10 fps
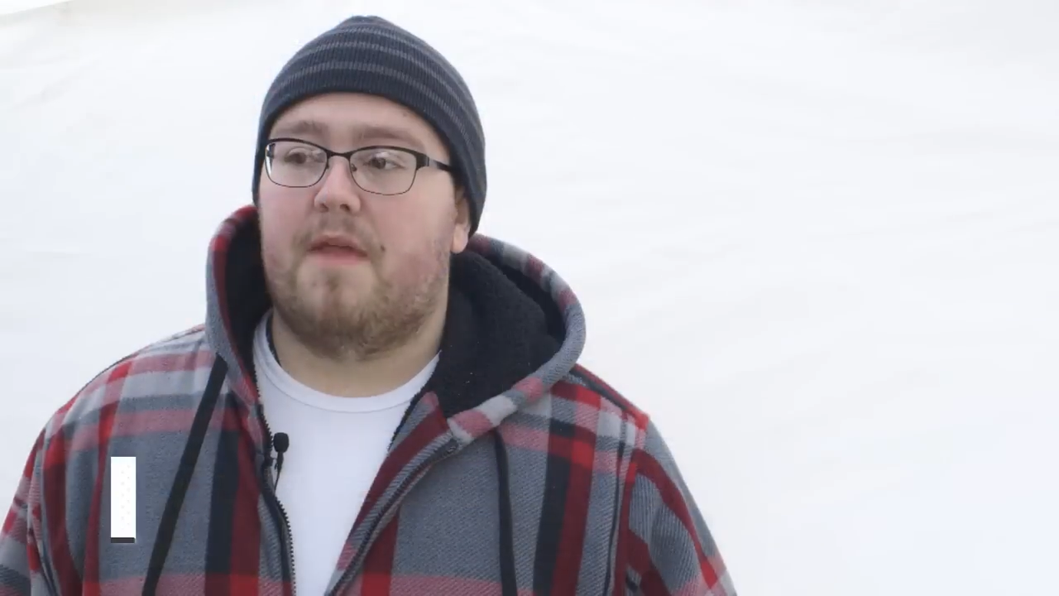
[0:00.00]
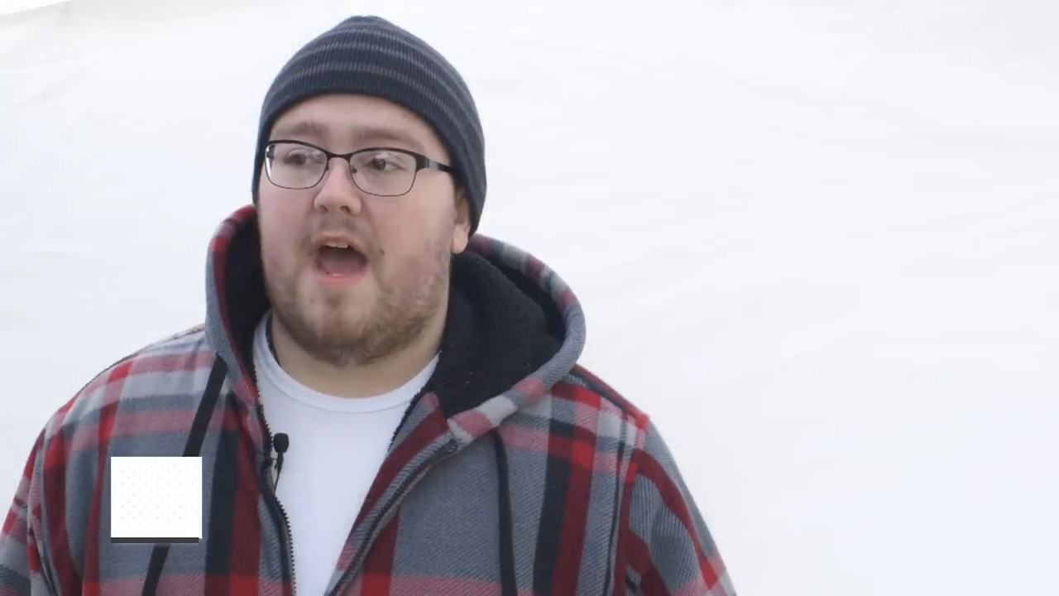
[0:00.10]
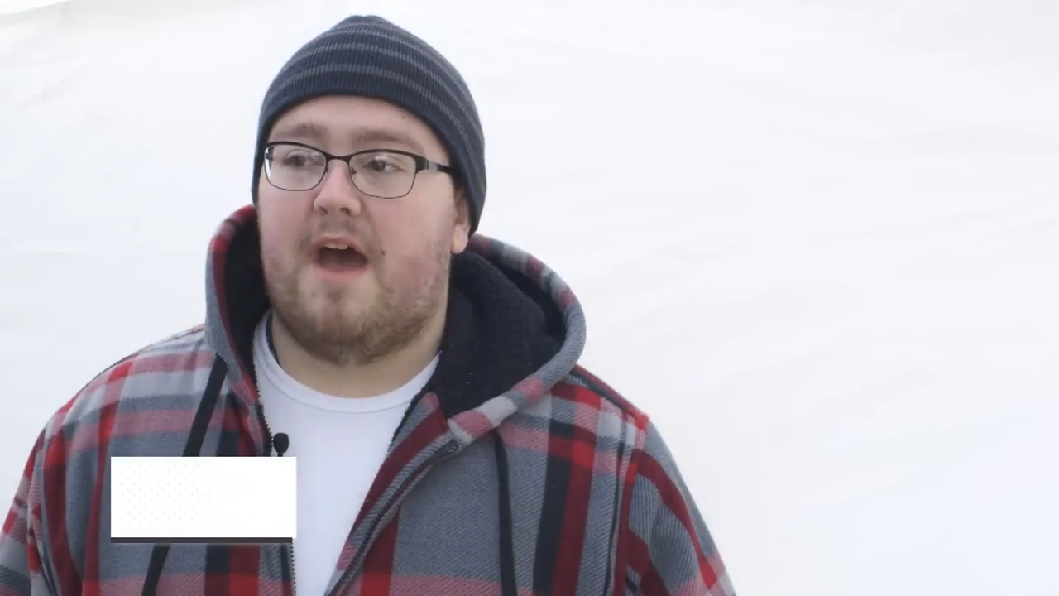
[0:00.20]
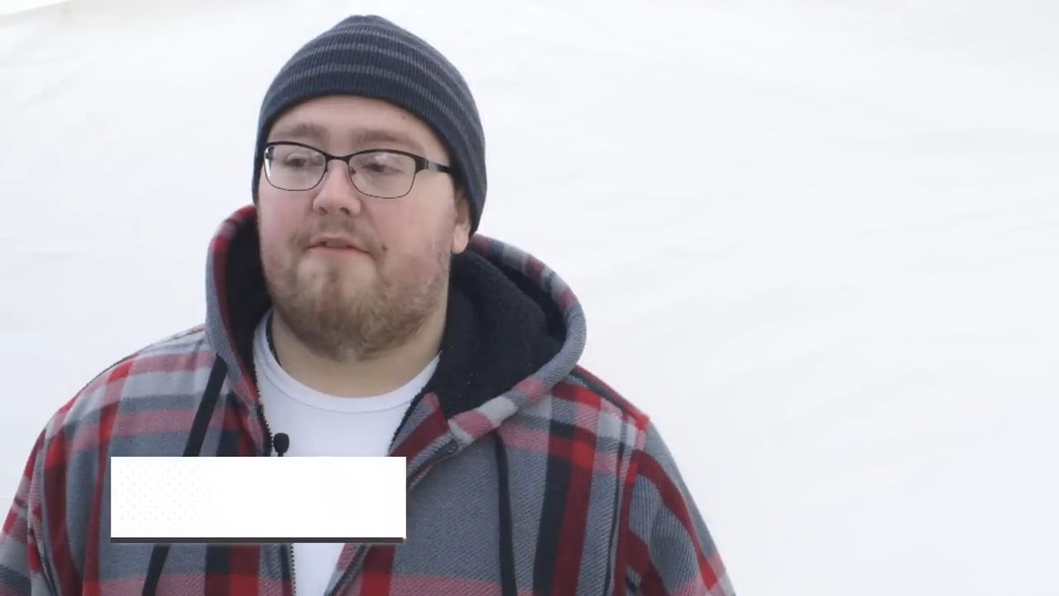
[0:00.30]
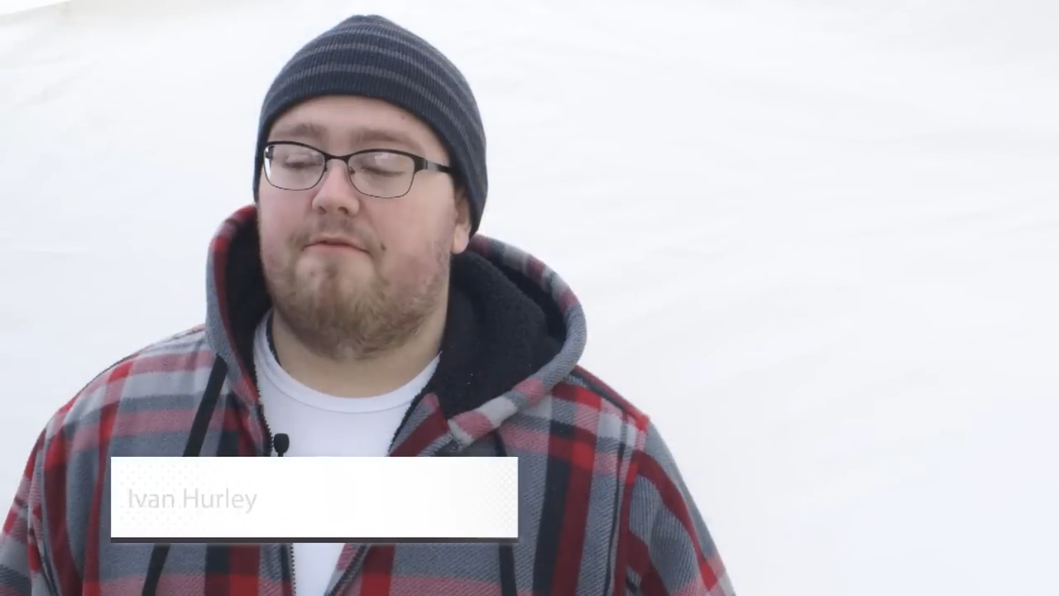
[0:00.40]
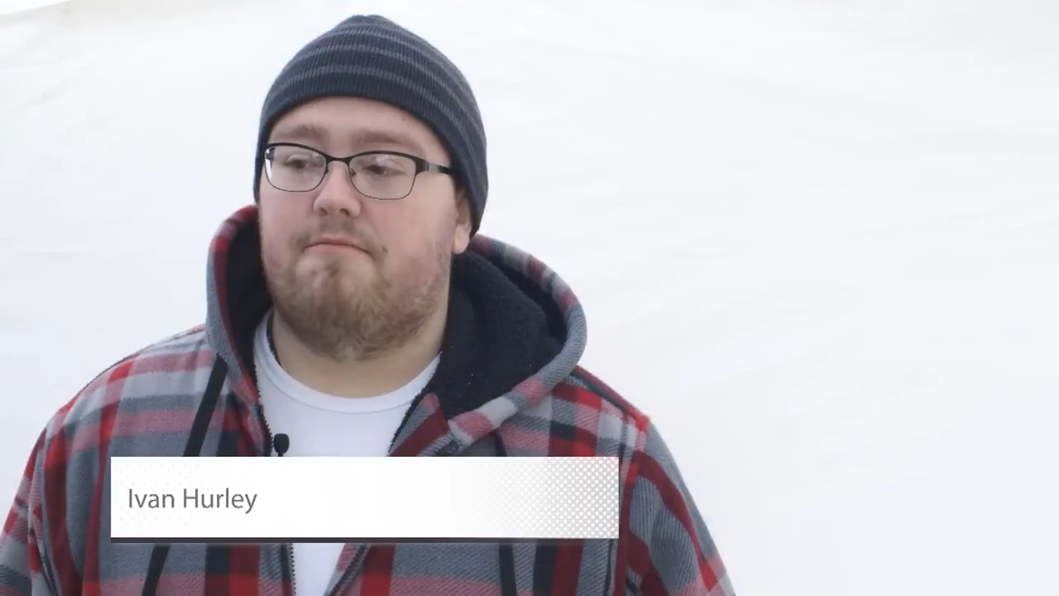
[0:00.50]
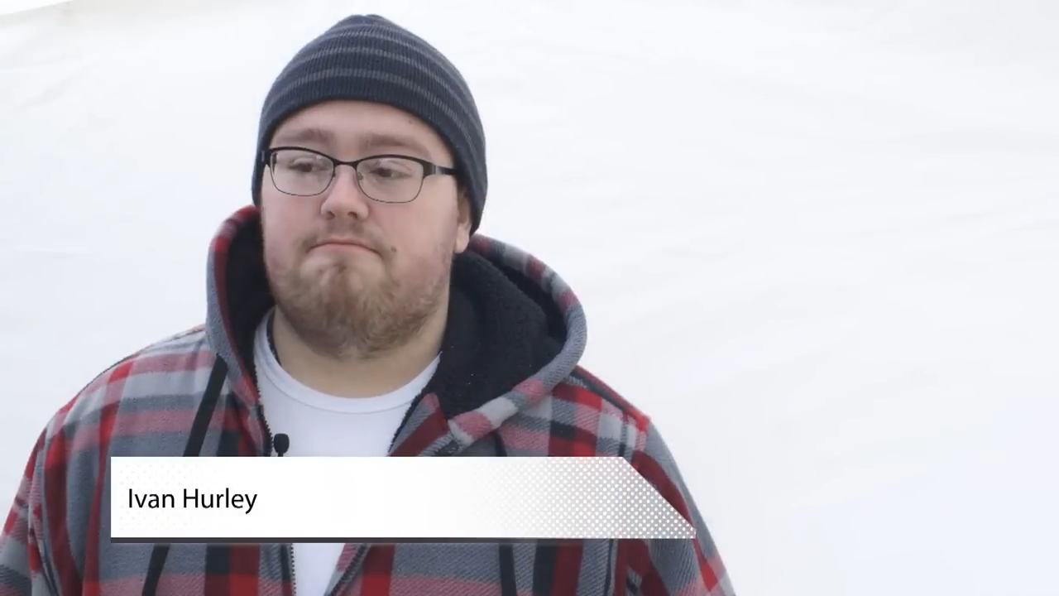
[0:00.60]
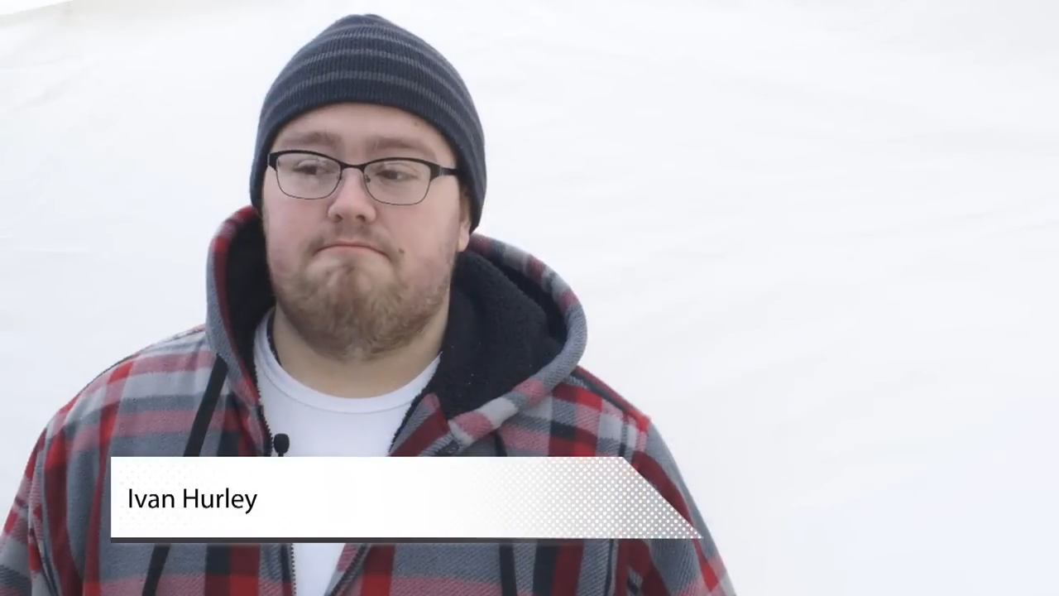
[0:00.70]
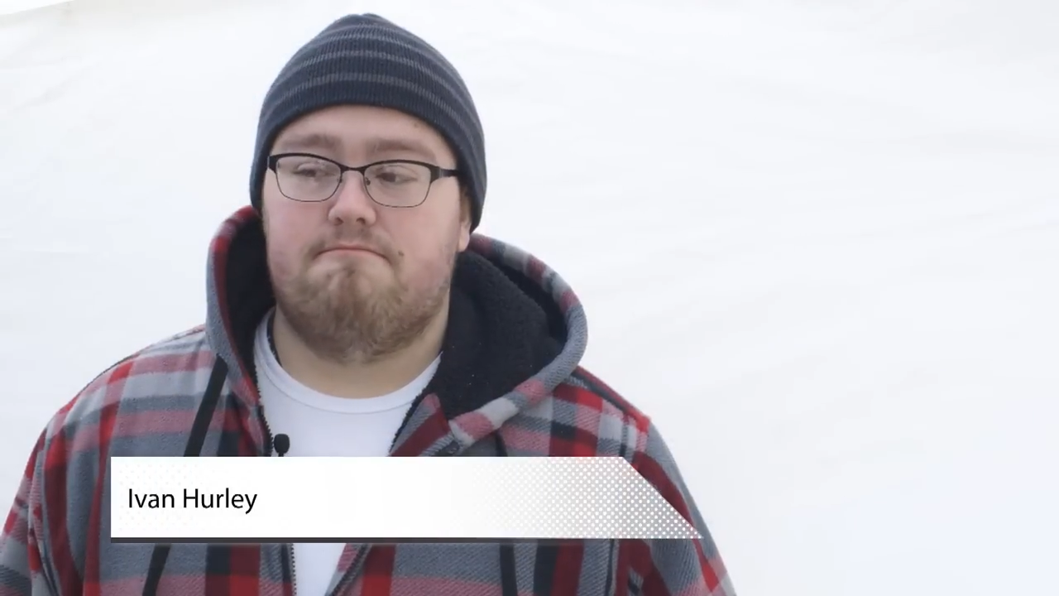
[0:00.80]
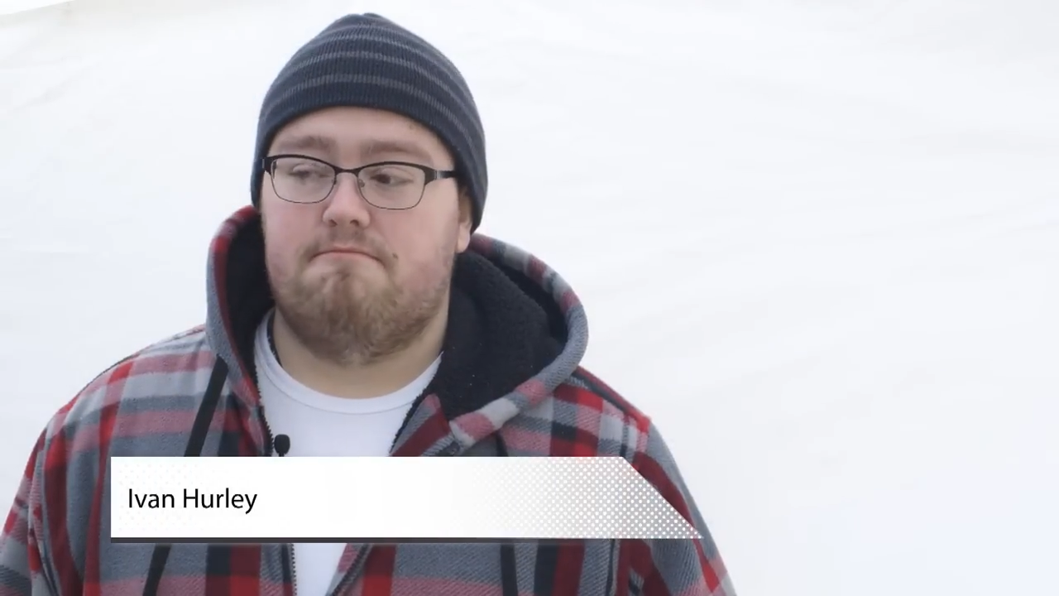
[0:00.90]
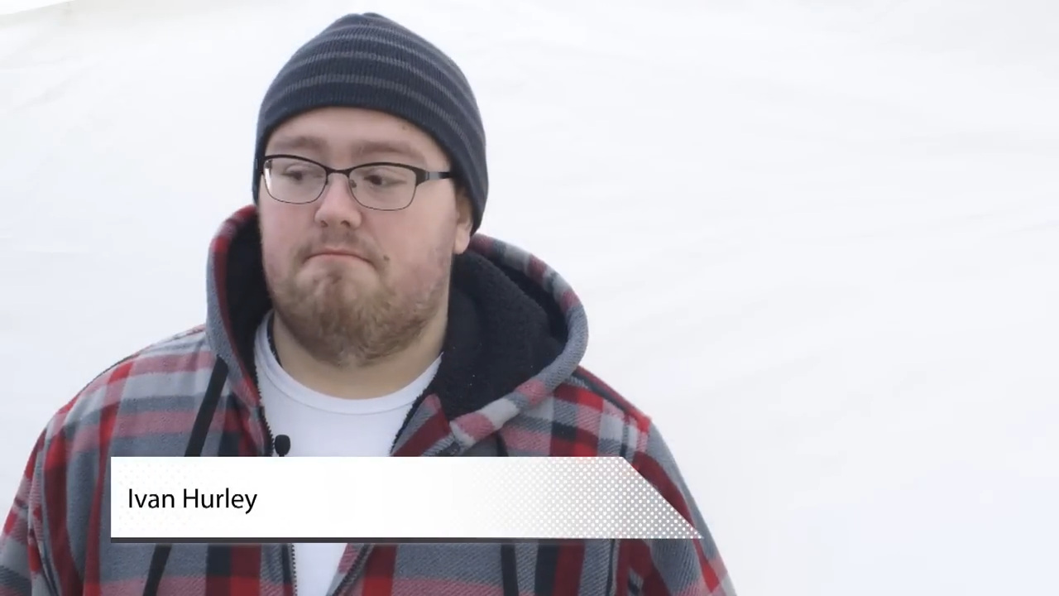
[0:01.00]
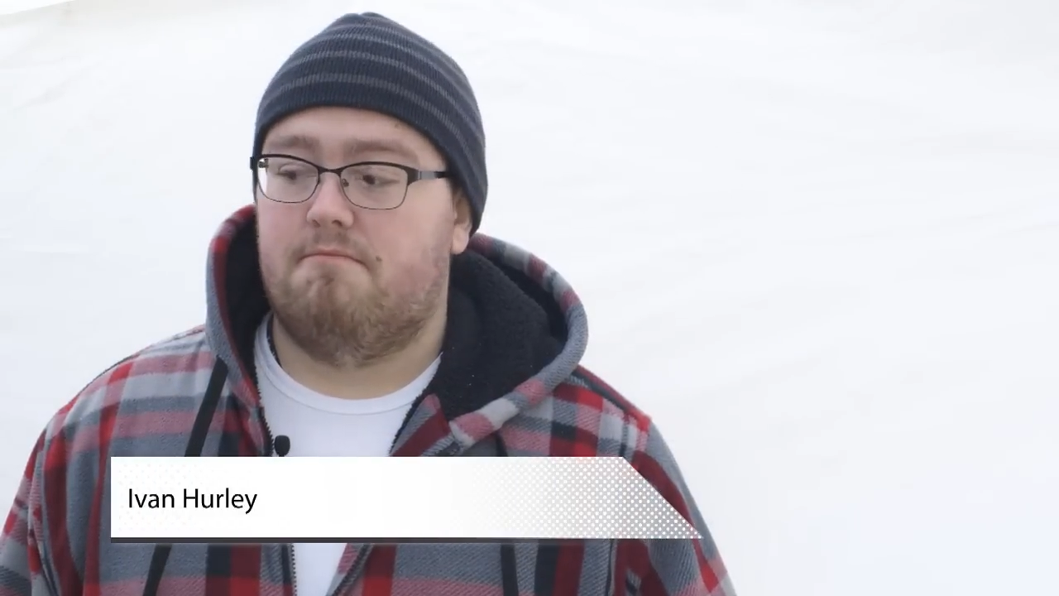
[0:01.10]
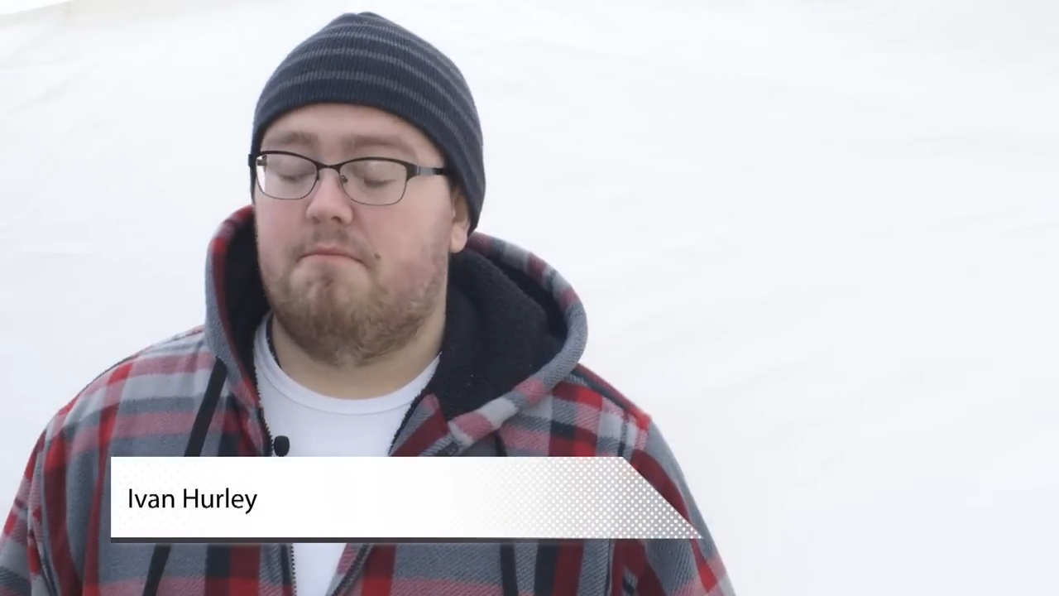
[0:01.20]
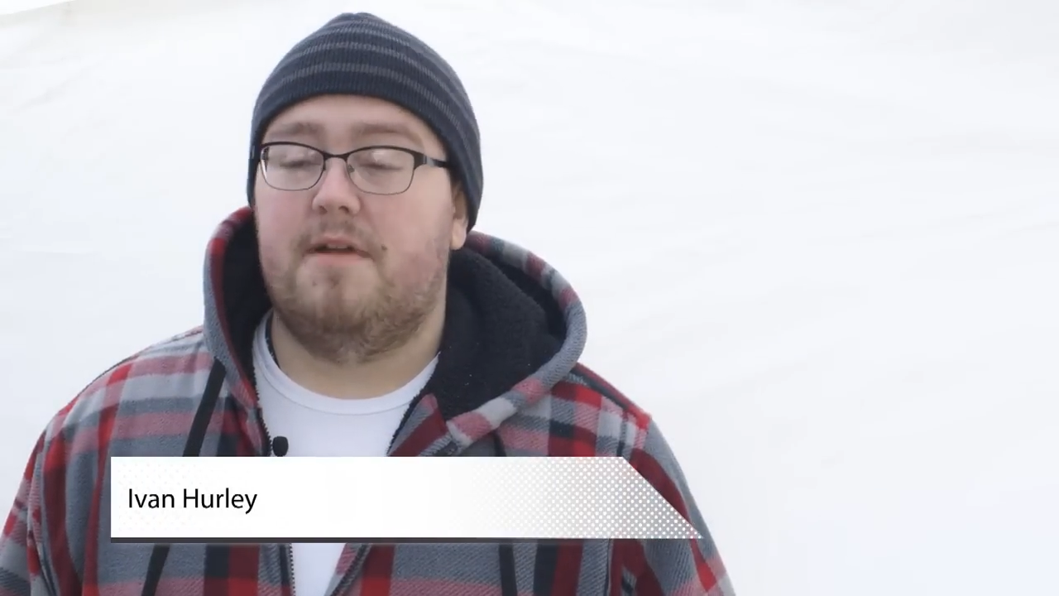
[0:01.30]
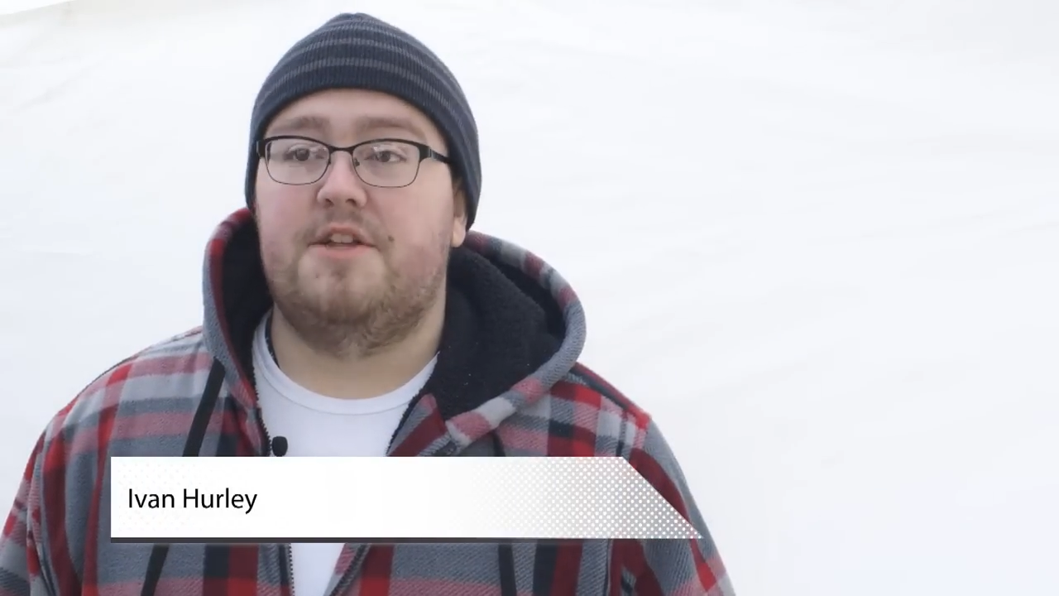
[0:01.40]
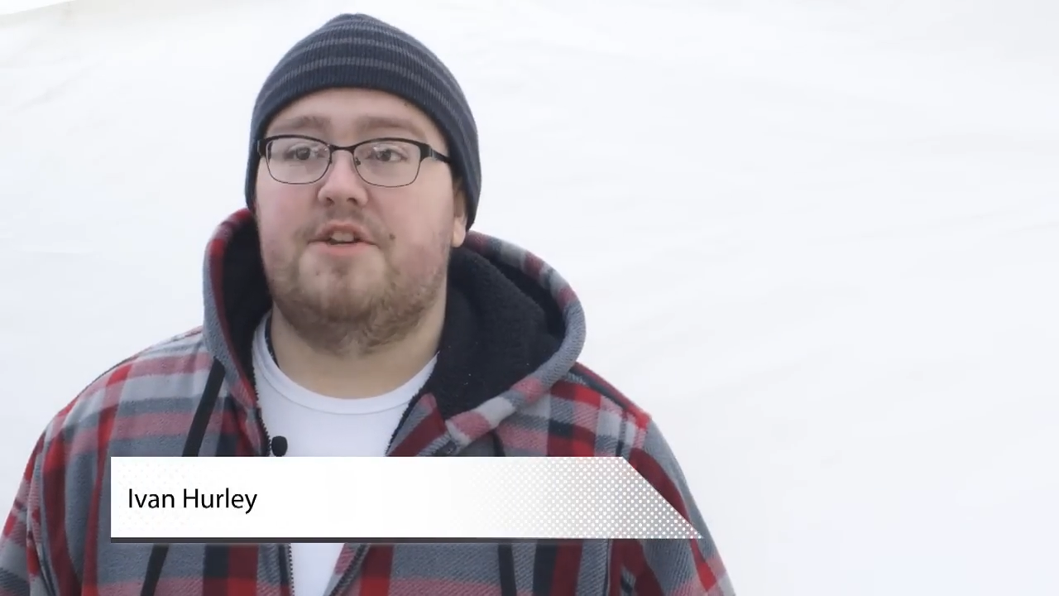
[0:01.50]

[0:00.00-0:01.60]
have, in